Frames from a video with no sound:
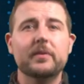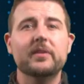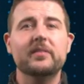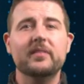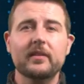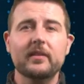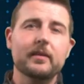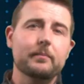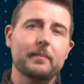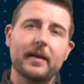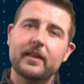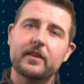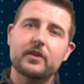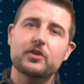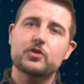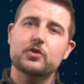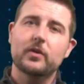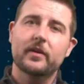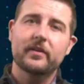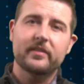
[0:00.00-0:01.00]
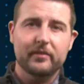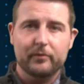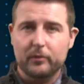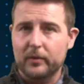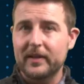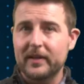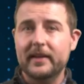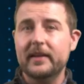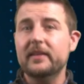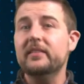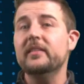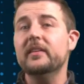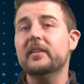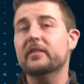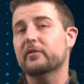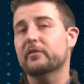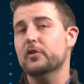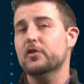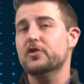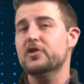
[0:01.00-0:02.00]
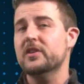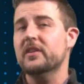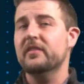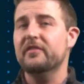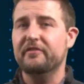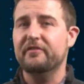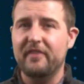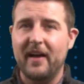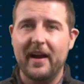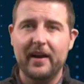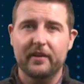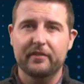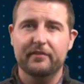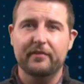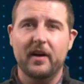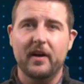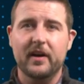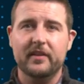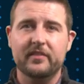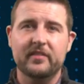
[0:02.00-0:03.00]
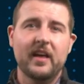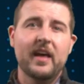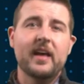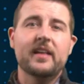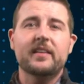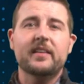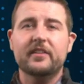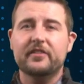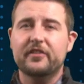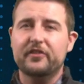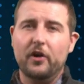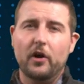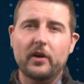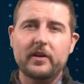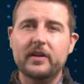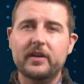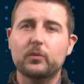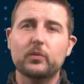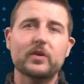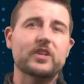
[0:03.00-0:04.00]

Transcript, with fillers: Mozilla made the choice of releasing a version of Firefox that started